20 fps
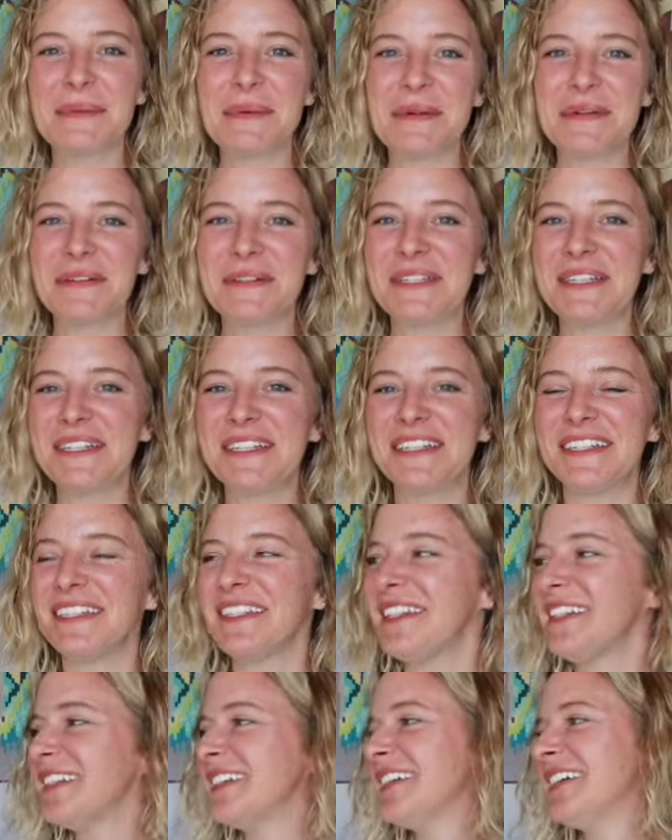be really
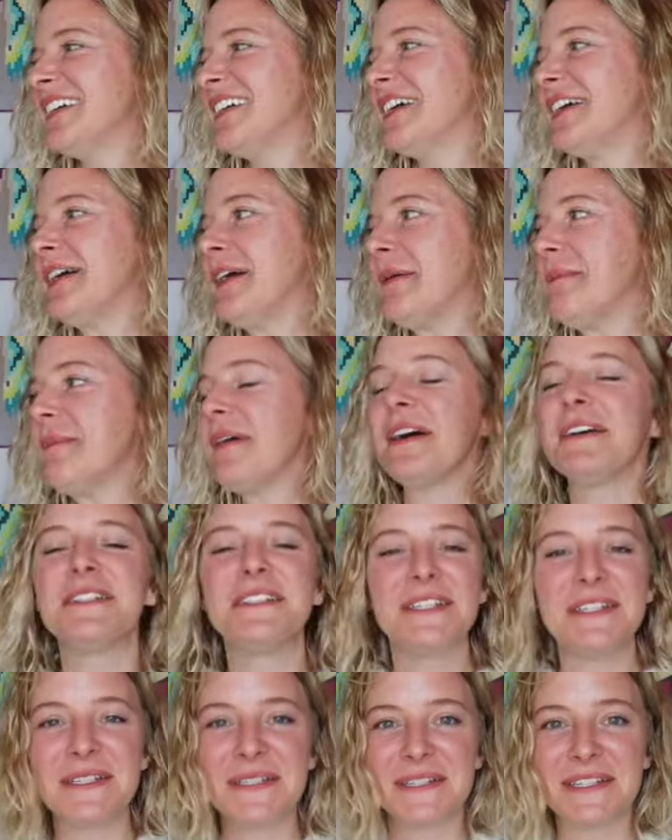good. I'll
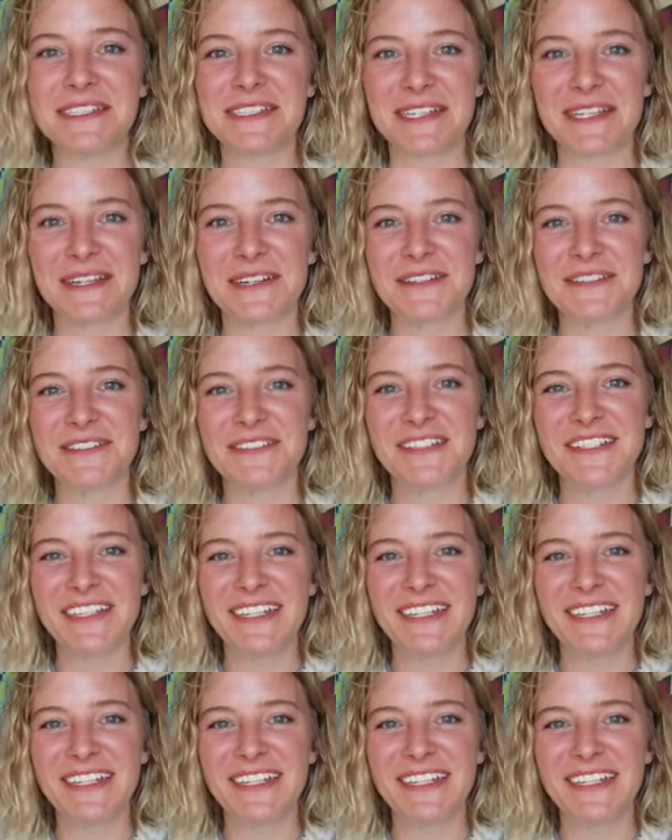show you as I go.